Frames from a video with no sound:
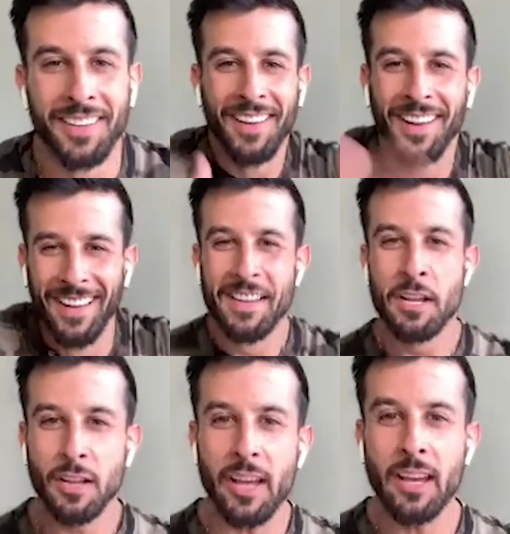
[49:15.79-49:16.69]
like,
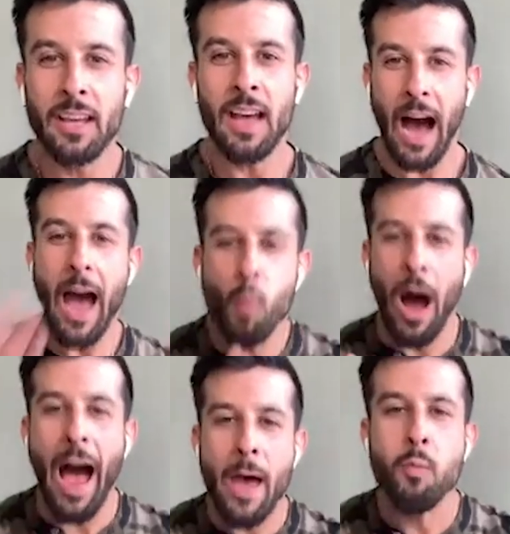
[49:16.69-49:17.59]
yeah. I,
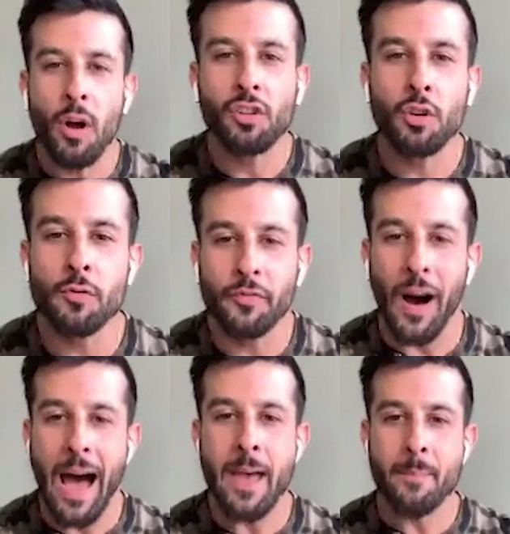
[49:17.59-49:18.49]
I want to
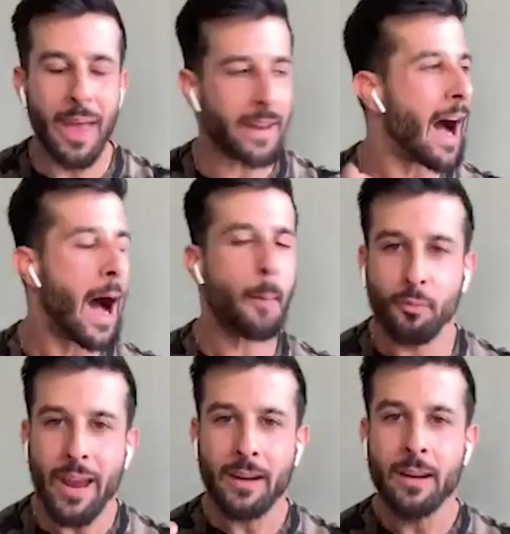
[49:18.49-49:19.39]
vibe and
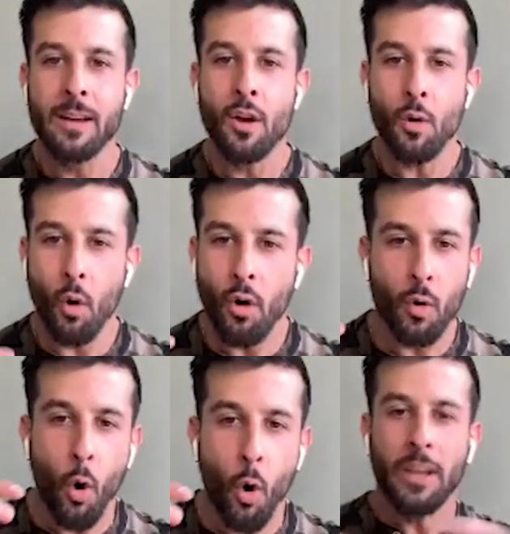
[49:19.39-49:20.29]
operate
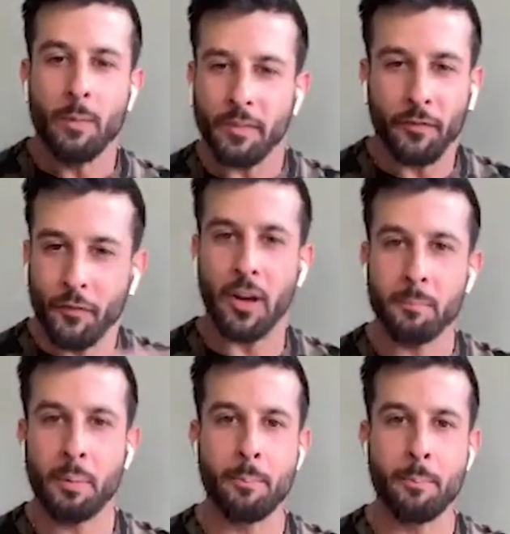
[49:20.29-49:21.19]
only with
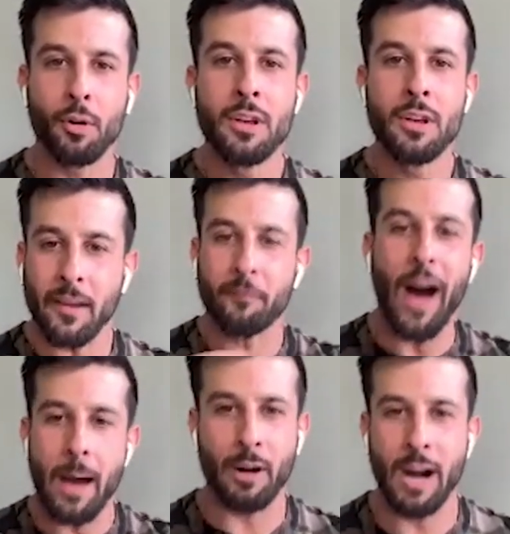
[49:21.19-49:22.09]
fucking people that
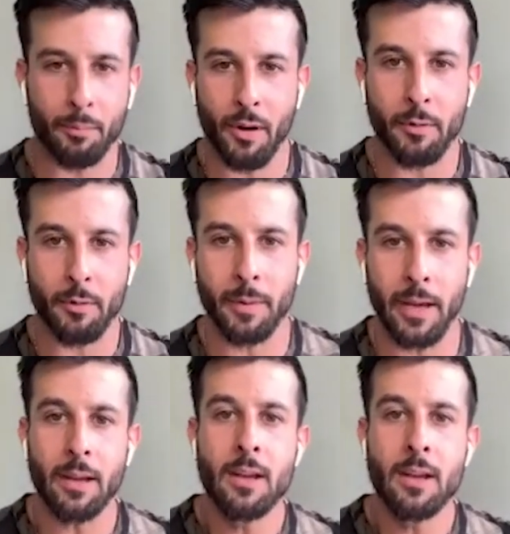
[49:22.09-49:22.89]
vibe and operate with me.